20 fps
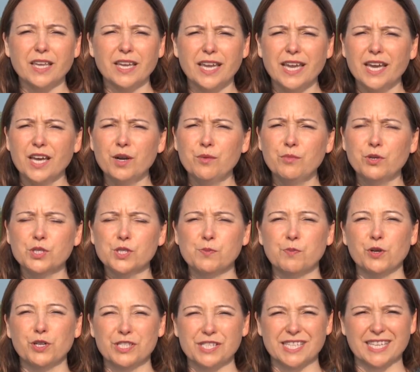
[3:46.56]
animals
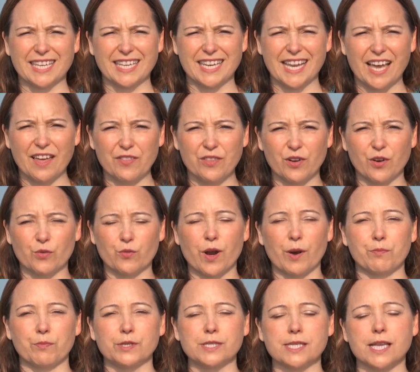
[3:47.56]
put together
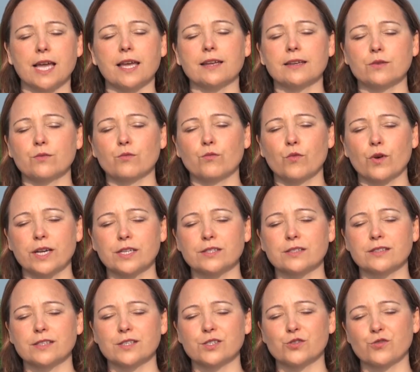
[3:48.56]
represent what
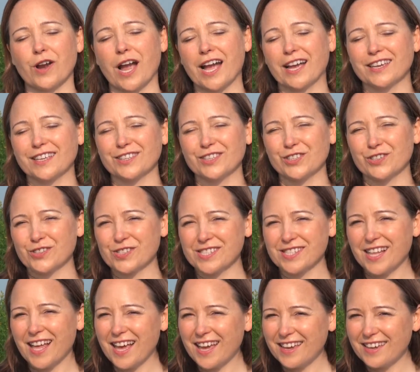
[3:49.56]
the dragon looks
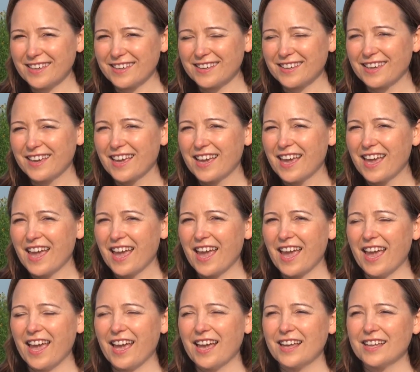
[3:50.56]
like.
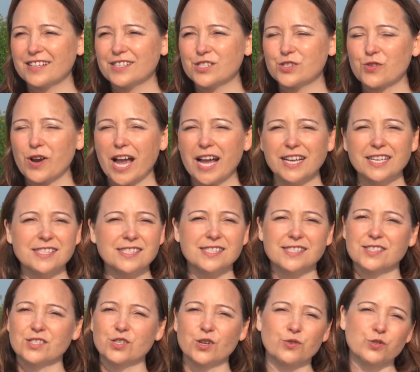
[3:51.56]
And
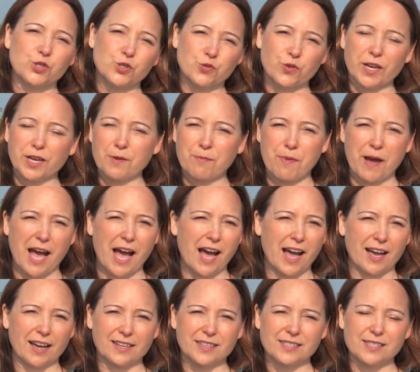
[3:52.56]
dragons don't shrink
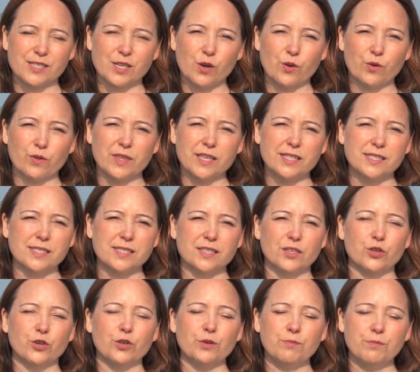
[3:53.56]
back, so this
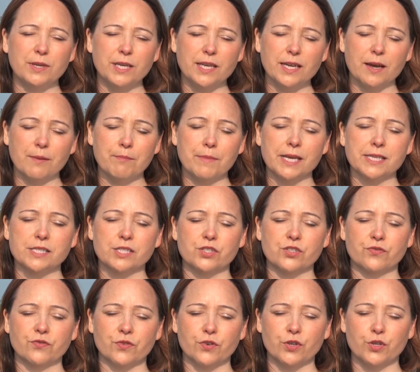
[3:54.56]
could be a
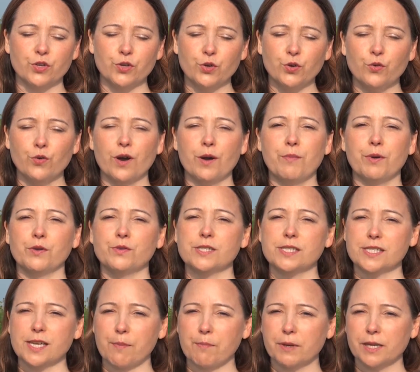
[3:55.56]
message for you about
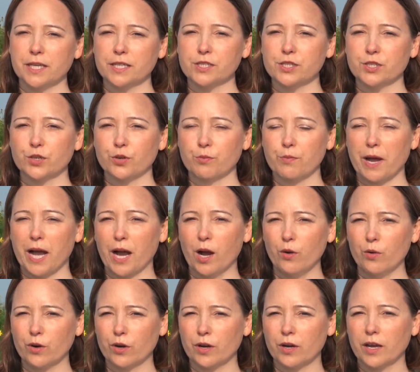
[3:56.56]
stepping into your
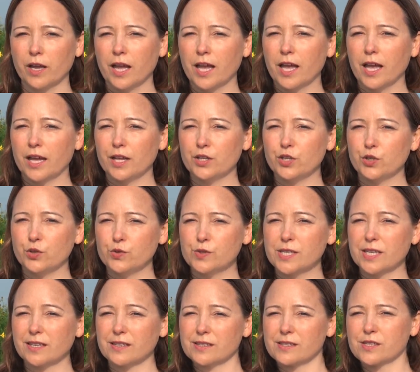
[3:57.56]
power and
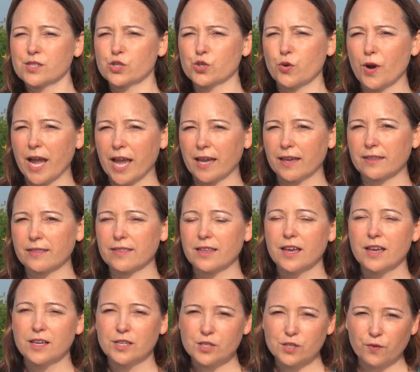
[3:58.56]
using strength
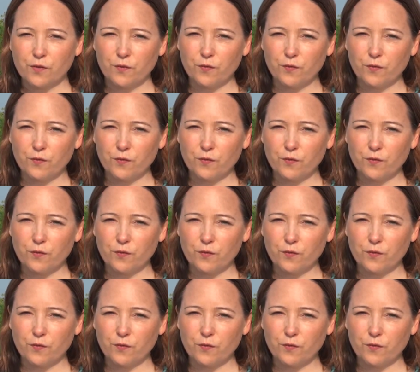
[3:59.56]
to